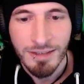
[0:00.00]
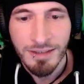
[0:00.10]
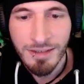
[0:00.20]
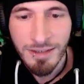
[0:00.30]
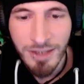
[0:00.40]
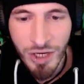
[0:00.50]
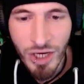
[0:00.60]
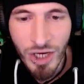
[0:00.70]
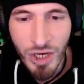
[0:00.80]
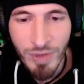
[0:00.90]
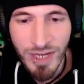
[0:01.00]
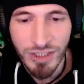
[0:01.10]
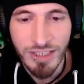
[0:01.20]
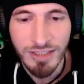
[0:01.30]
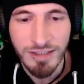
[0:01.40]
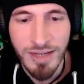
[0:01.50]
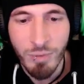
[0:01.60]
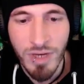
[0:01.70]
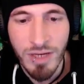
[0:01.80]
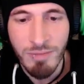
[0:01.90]
Now we just need
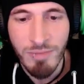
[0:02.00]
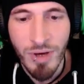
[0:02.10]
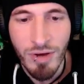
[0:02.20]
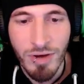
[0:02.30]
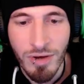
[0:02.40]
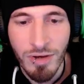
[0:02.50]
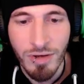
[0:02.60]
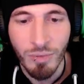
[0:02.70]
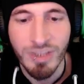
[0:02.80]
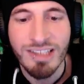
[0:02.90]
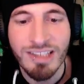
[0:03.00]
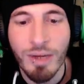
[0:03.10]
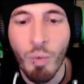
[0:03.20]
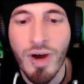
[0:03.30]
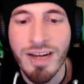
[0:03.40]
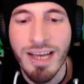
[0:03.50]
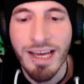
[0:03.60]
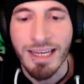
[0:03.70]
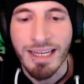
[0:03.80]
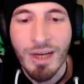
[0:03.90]
one move. There's like one hit,
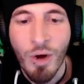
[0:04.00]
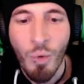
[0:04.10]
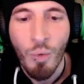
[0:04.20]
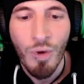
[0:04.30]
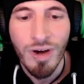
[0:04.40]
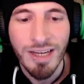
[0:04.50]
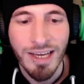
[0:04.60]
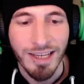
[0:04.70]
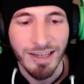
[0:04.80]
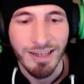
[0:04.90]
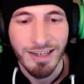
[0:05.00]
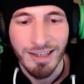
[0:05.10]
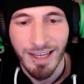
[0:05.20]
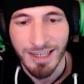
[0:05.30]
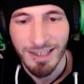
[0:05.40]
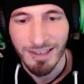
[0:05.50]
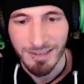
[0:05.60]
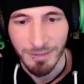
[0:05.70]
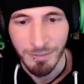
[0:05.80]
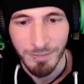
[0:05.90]
one hit, and it kills him.